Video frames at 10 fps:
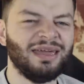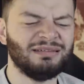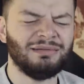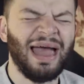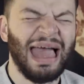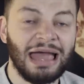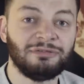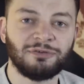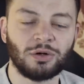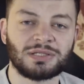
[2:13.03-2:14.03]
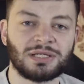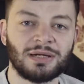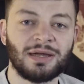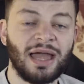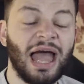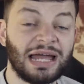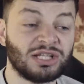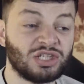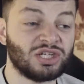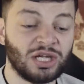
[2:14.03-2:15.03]
in effort
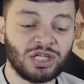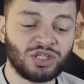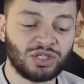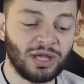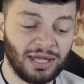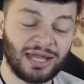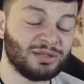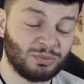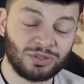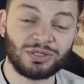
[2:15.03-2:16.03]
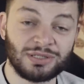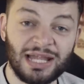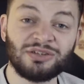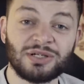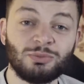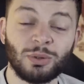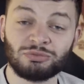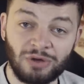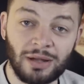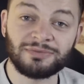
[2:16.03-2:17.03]
and just literally
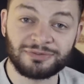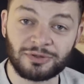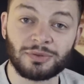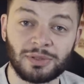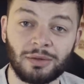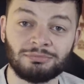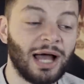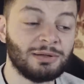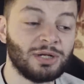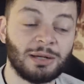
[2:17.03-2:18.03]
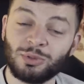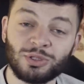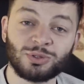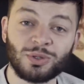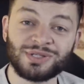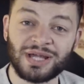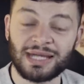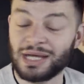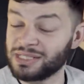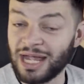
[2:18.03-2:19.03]
will run through you. I'm not sure
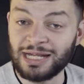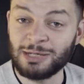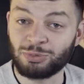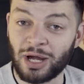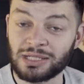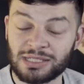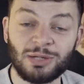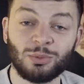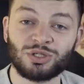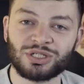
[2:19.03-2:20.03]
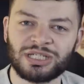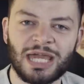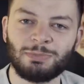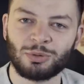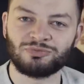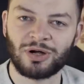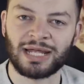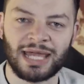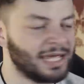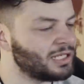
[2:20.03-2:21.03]
Zach has any breaks. He will just keep on
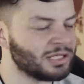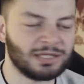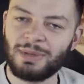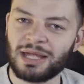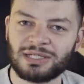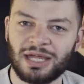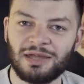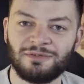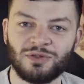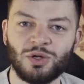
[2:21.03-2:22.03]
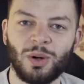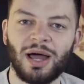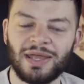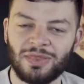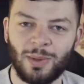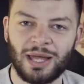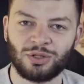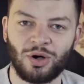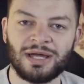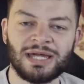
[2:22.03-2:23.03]
running. It doesn't matter if you are in the way or
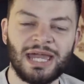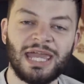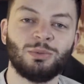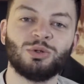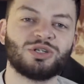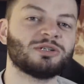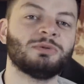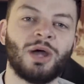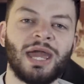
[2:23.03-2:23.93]
not. He will just